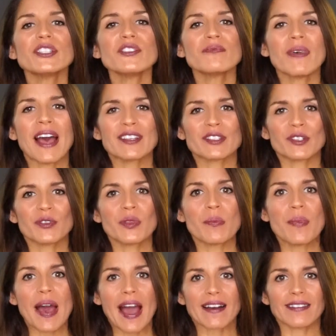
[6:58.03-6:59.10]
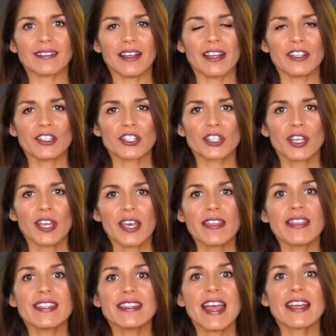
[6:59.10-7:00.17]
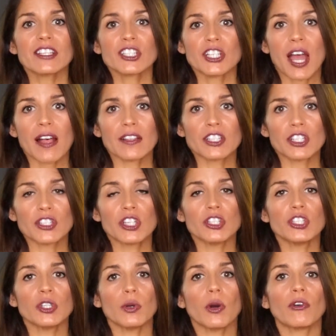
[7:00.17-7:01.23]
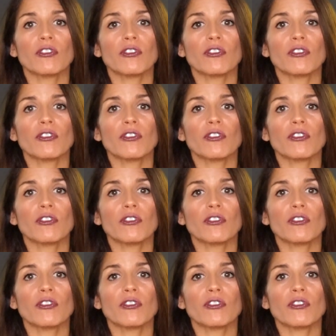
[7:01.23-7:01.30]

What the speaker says: you've mastered the back lunge, the next challenge is to do a